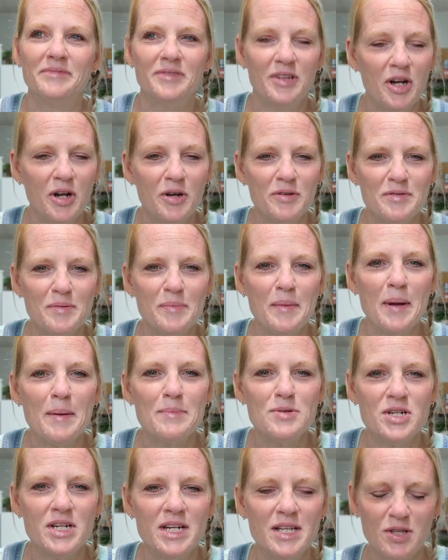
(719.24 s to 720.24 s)
you know,
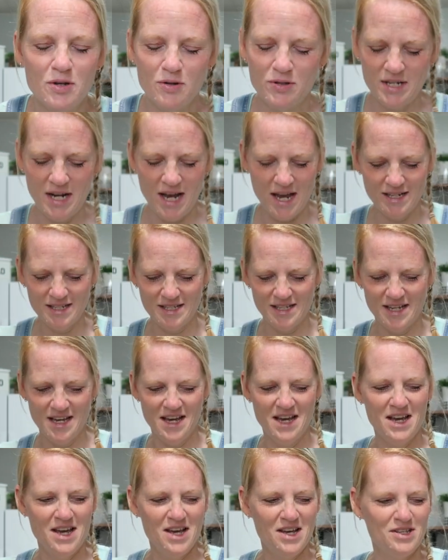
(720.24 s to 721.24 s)
sometimes you need those nights.
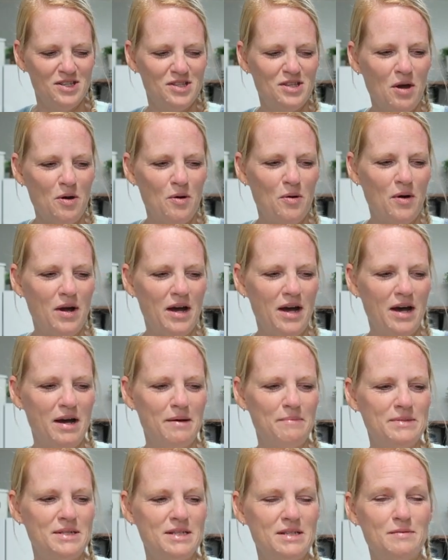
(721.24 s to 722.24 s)
So
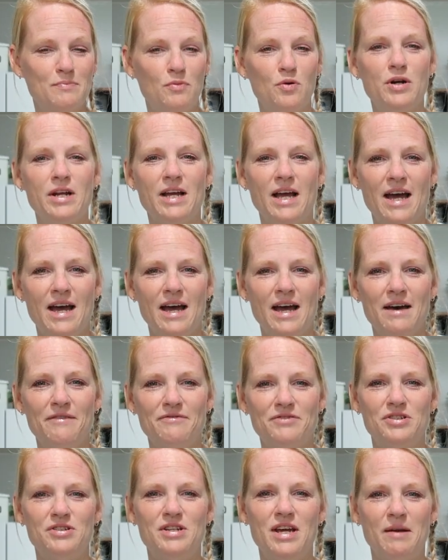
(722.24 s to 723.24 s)
um, this morning I
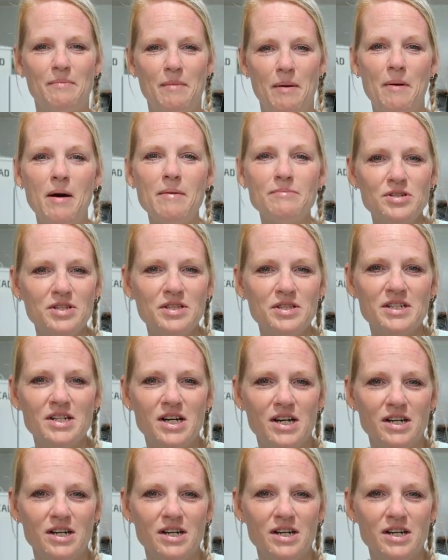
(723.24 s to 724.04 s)
have to take my mom to the